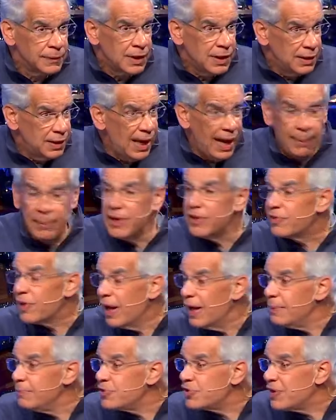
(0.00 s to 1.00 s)
Yeah, how many
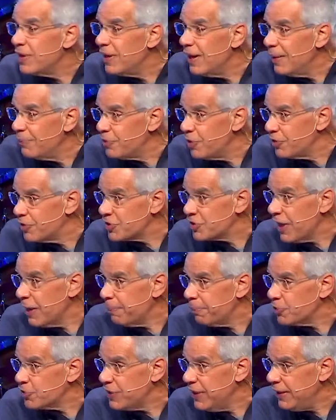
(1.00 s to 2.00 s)
times did the
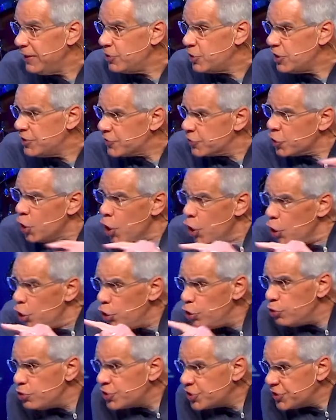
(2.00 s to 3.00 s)
disciples say to Jesus,
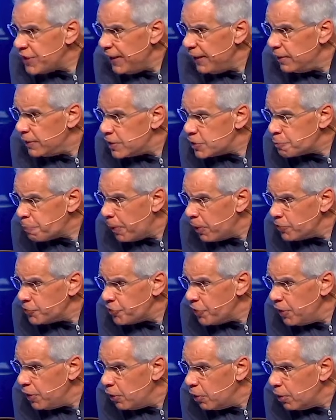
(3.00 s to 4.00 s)
who sinned, this
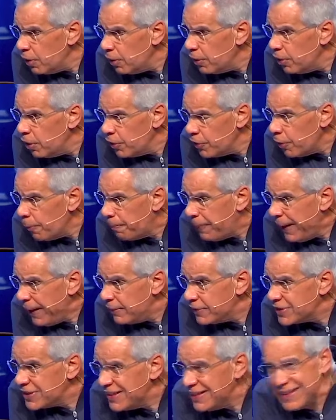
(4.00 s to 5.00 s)
person or their
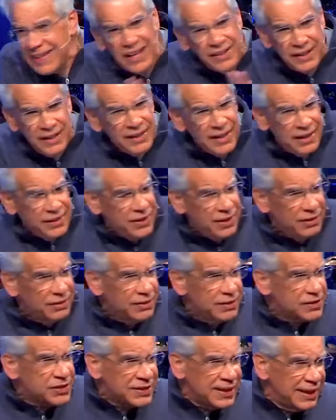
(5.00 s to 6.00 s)
parents? No, you don't
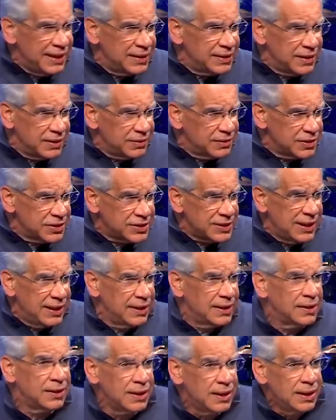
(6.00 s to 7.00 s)
understand. They don't
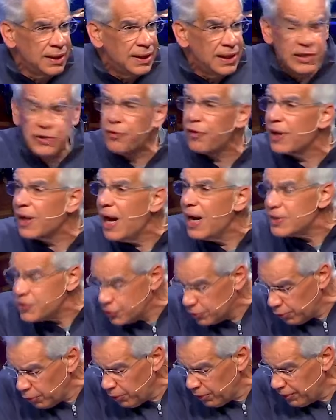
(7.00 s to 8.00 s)
understand. It's for God's
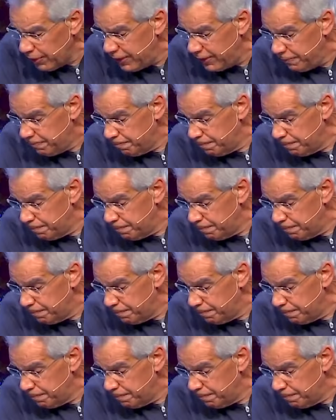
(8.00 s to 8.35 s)
glory.